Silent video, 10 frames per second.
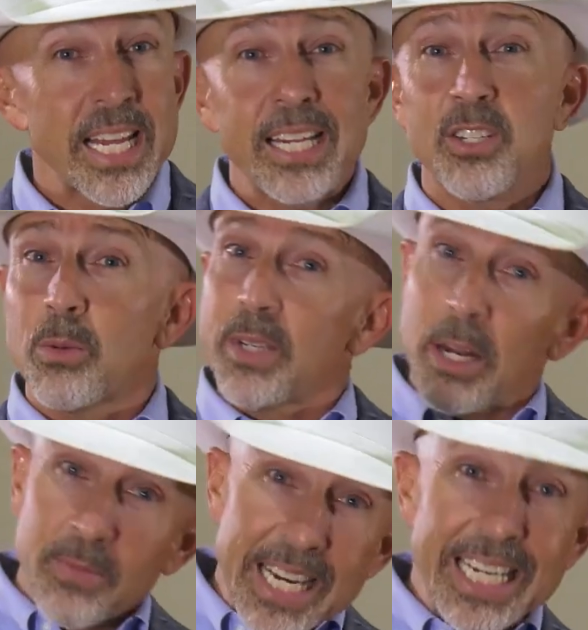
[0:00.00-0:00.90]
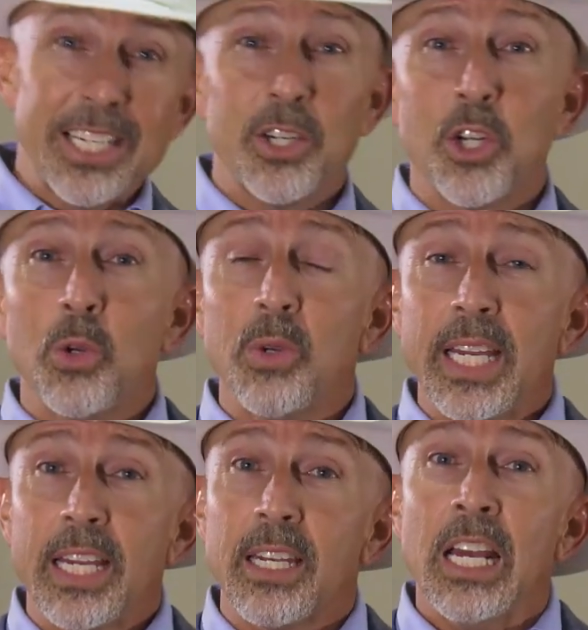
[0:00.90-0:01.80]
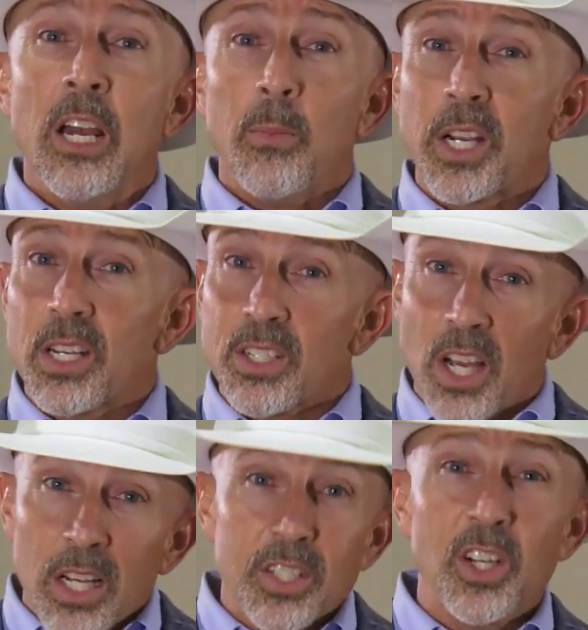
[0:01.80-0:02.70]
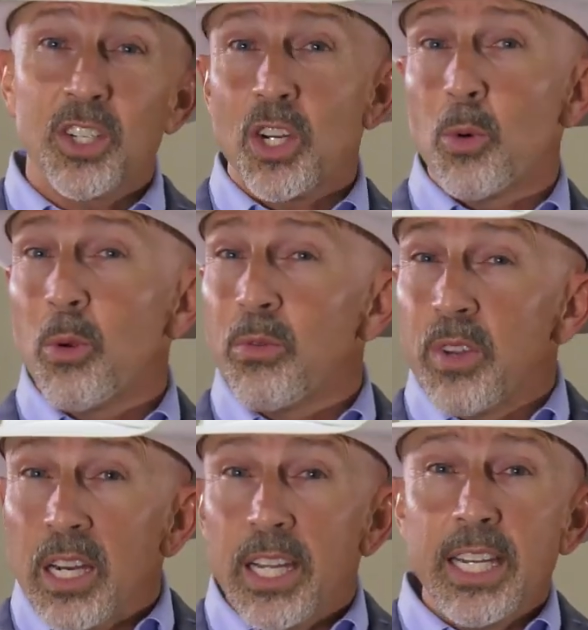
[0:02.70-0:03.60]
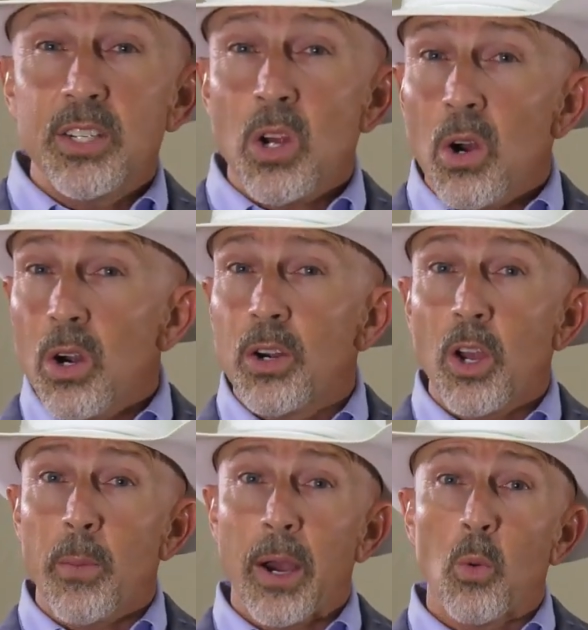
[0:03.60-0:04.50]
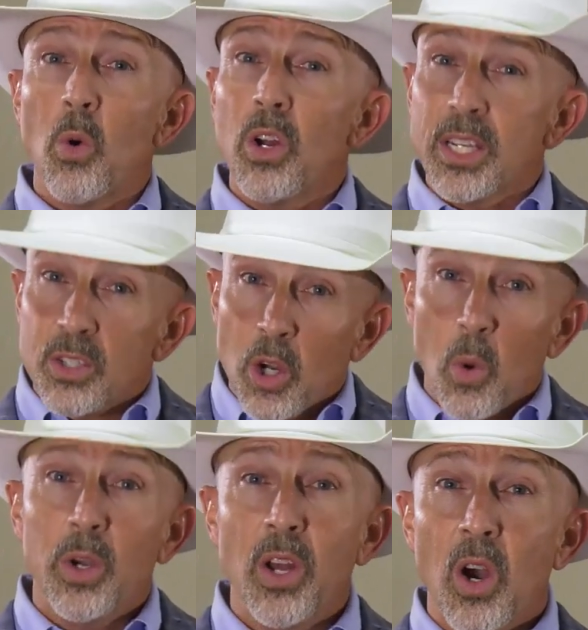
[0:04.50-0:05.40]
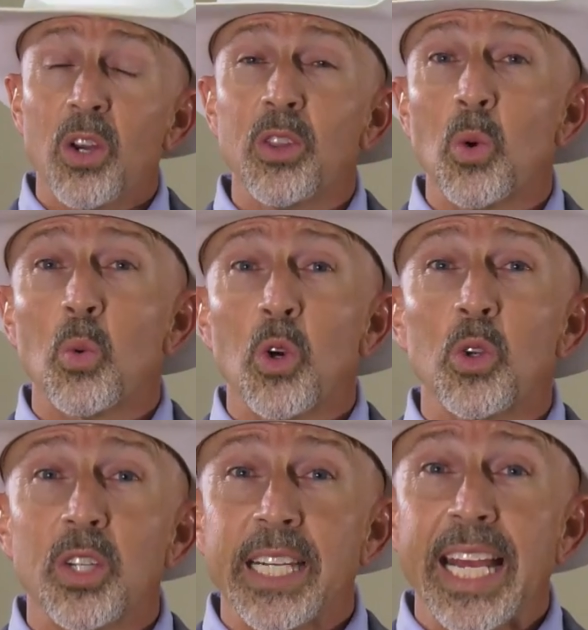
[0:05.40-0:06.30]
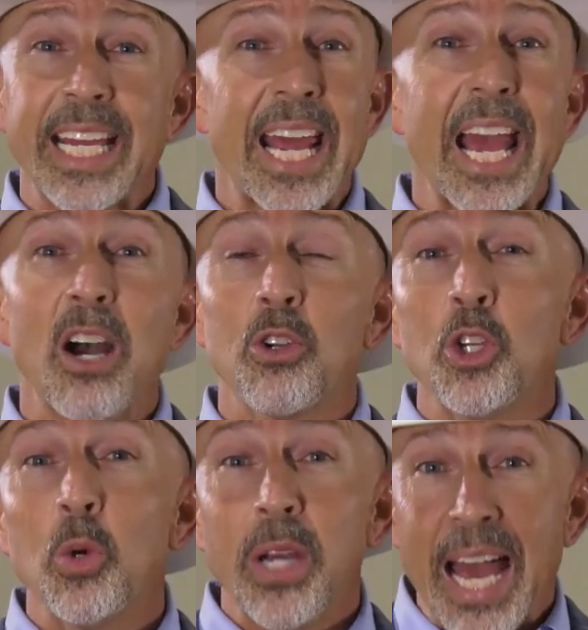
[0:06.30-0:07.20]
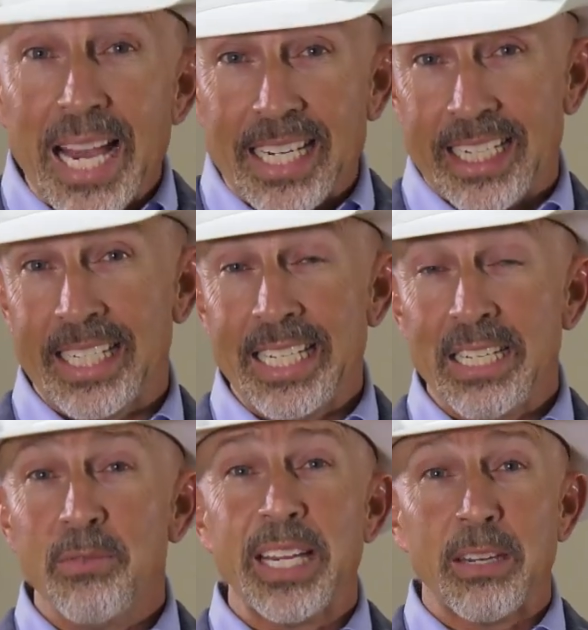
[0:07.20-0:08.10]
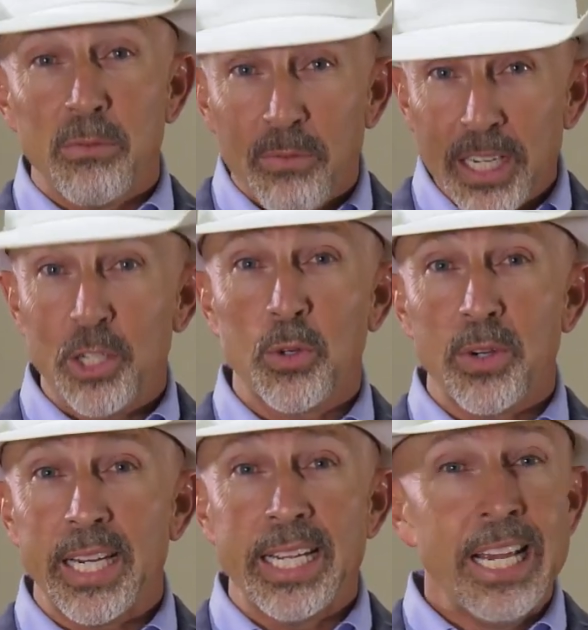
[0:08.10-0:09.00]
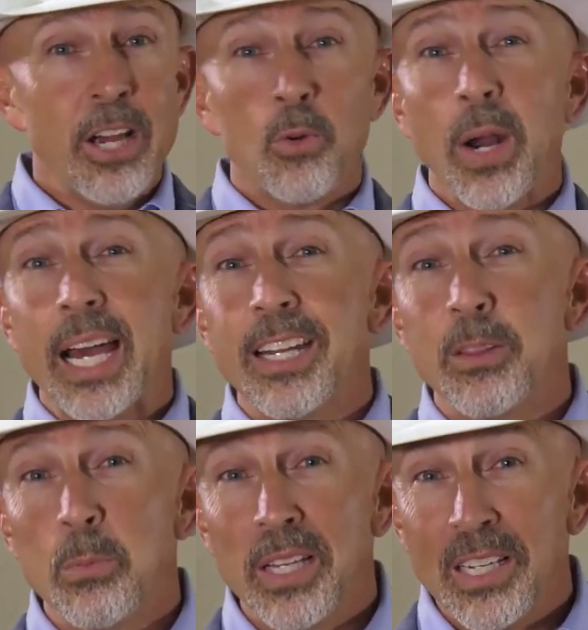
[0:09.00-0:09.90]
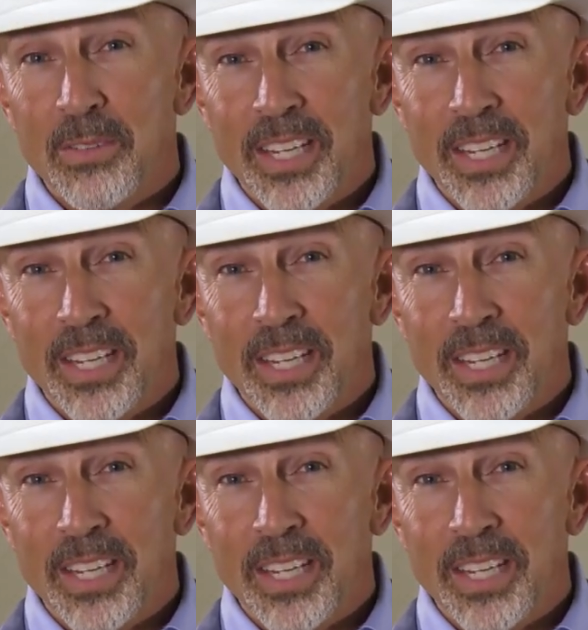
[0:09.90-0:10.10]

Text them. Tell them they need to tune in because God's going to start revealing His heart about what is going on in the world today and how you and I can live in victory right in the middle of